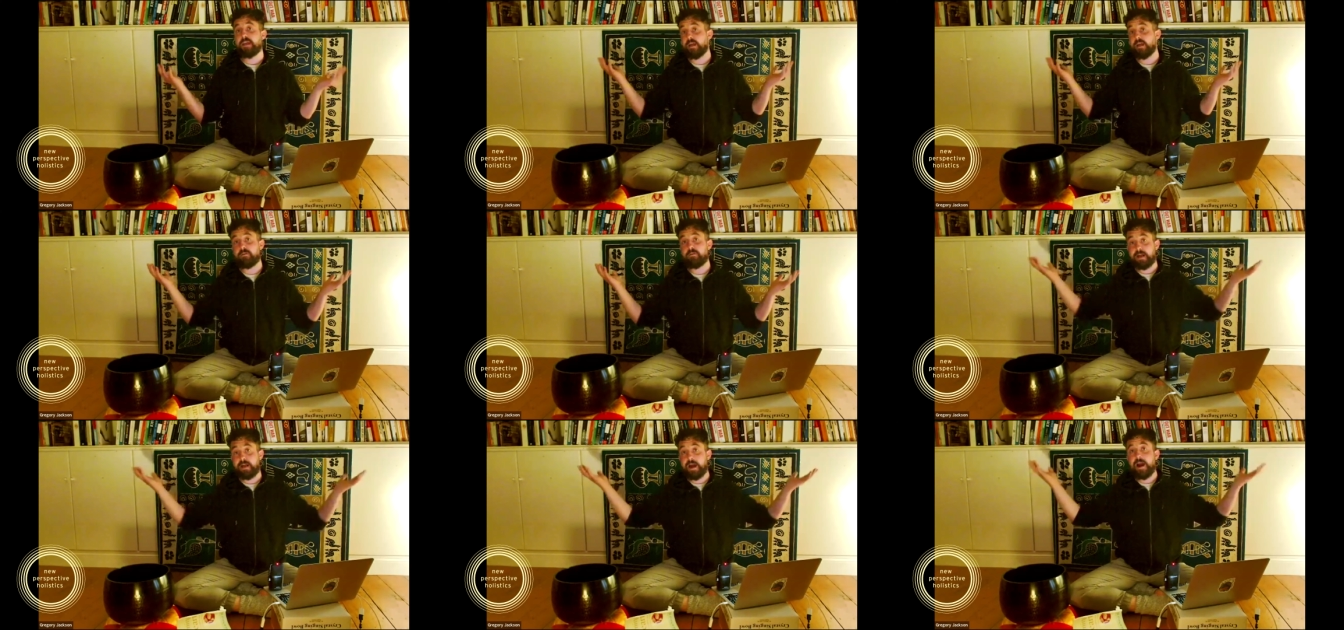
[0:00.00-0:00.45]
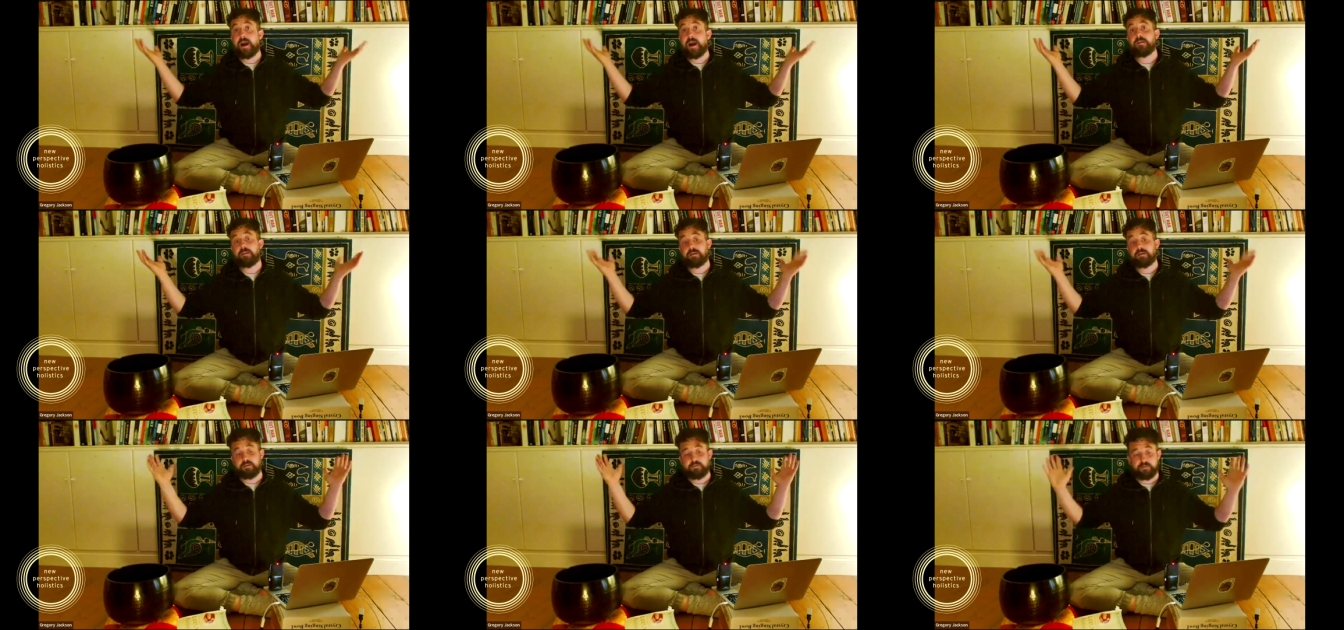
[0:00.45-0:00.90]
here in
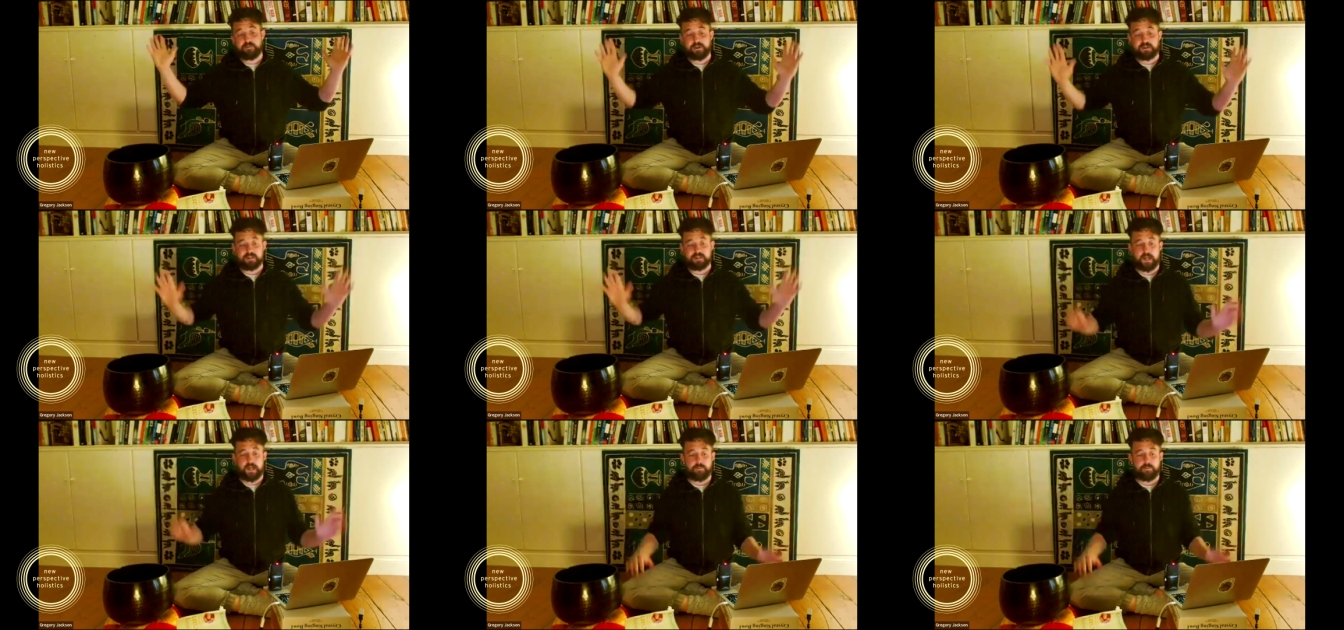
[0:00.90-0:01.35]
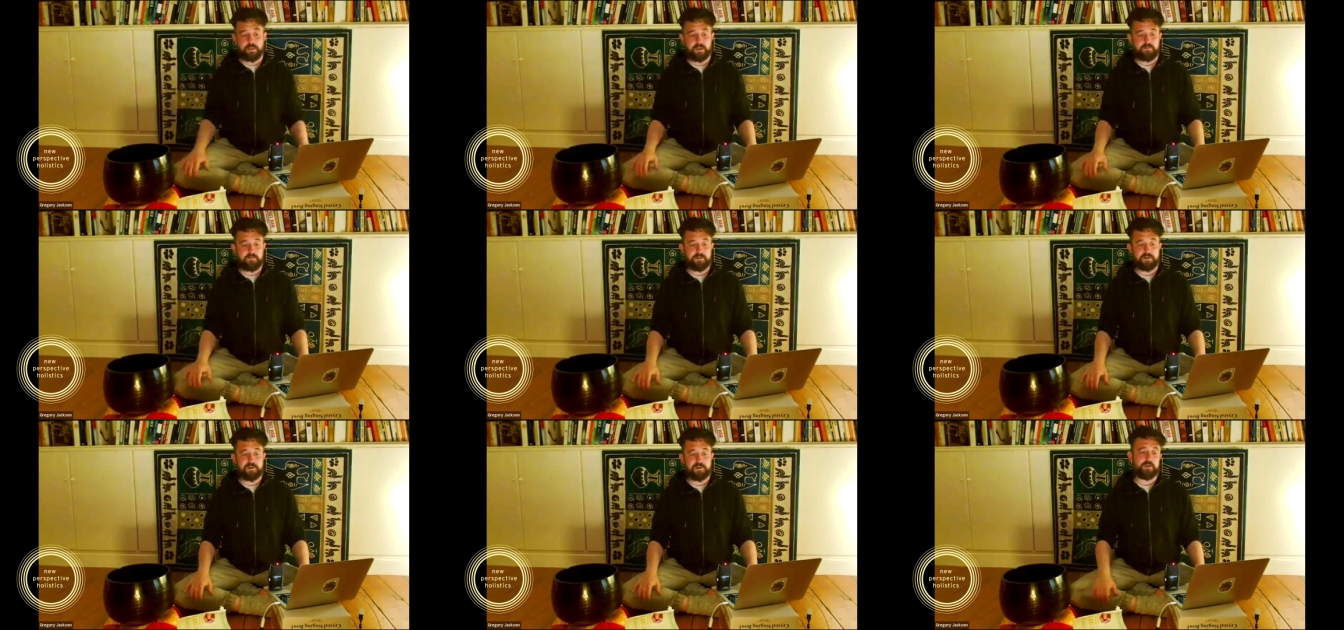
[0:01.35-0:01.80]
Ireland, for example,
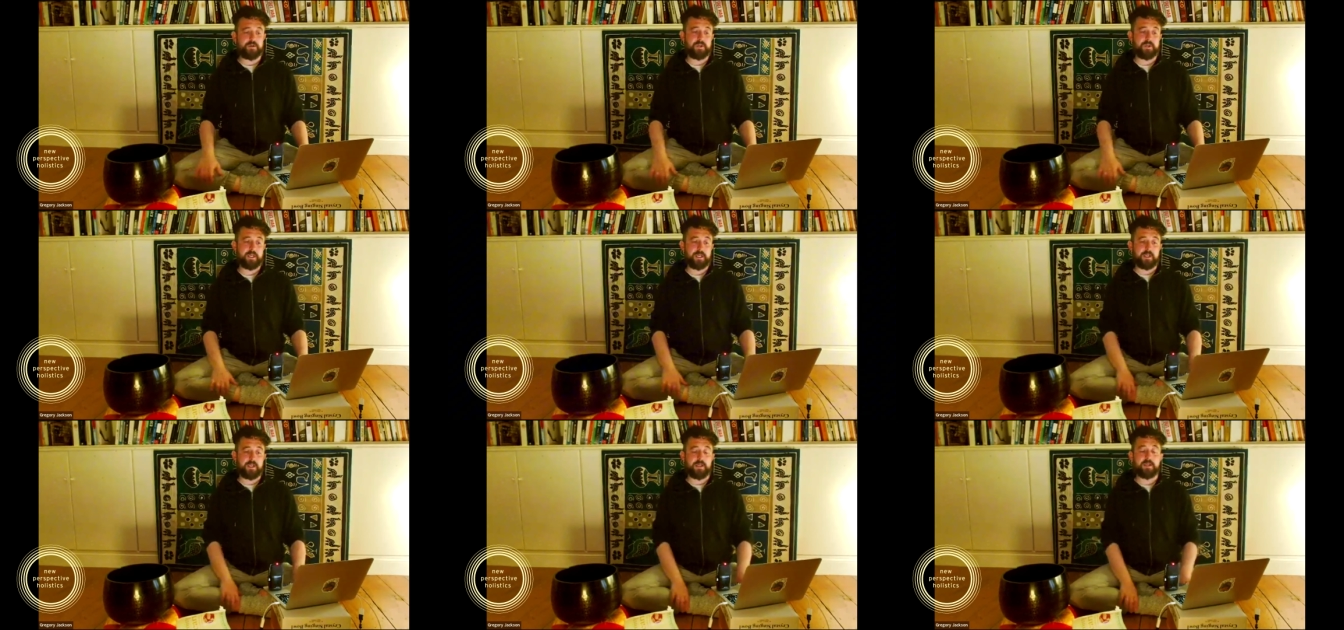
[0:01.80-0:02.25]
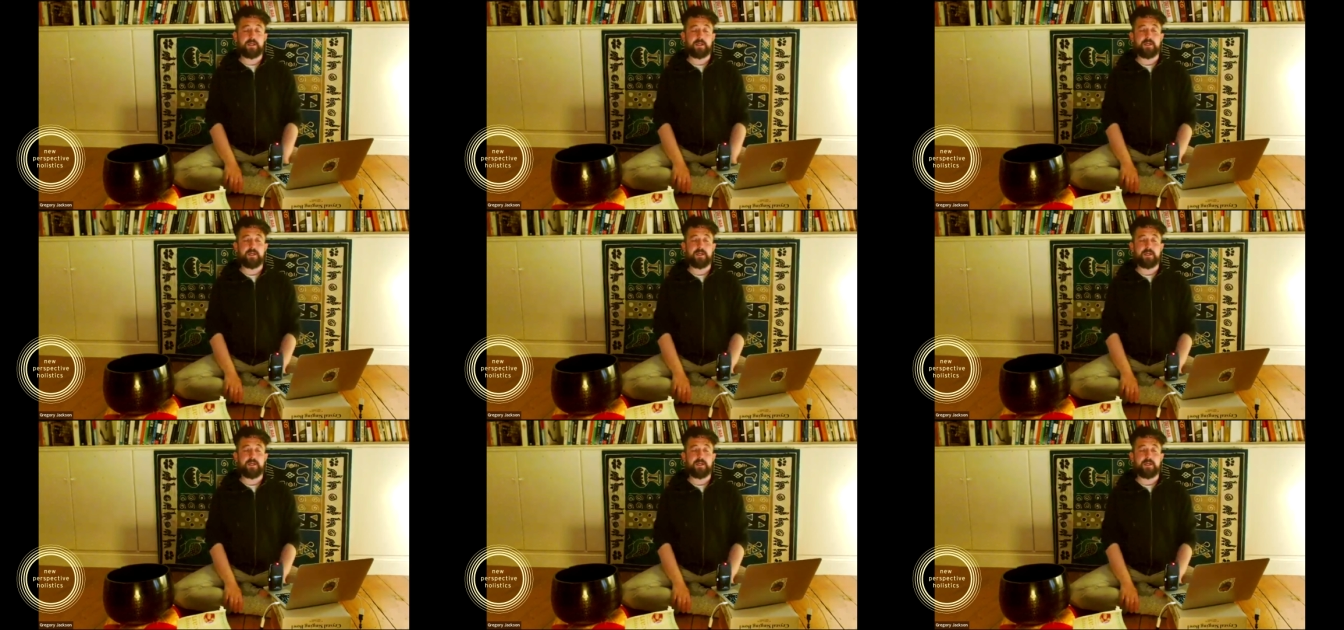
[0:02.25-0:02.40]
if you're tuning in